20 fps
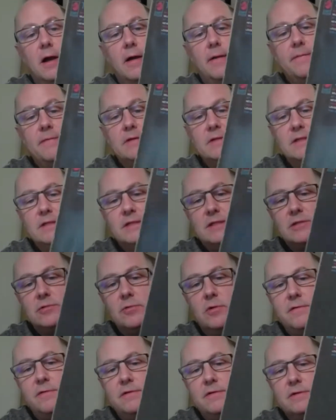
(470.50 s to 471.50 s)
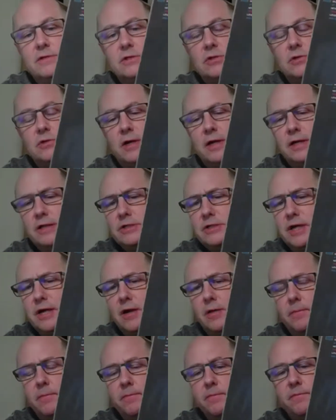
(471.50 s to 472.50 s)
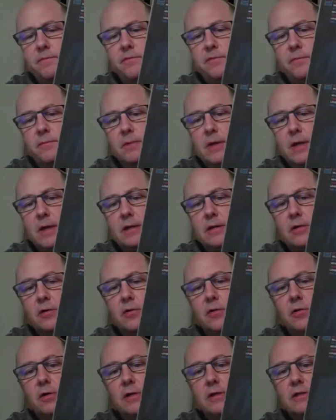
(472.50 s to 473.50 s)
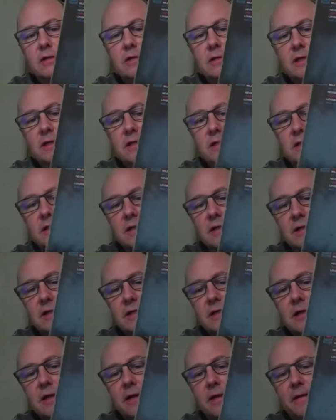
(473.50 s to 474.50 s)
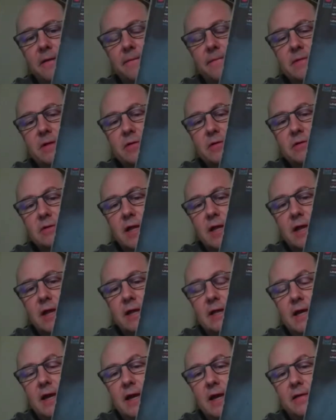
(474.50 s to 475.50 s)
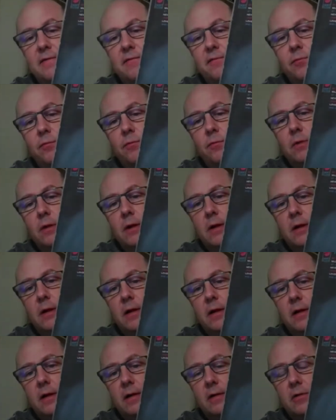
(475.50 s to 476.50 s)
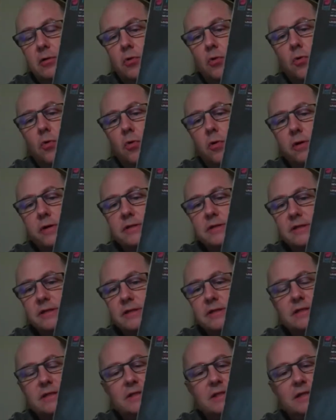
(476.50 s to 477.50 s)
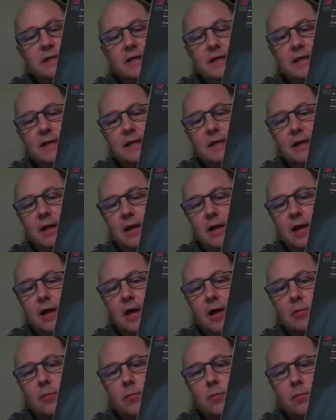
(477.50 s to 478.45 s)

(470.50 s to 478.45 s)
This is sort of a strange album from kind of the early 60s. There's like kind of choruses singing along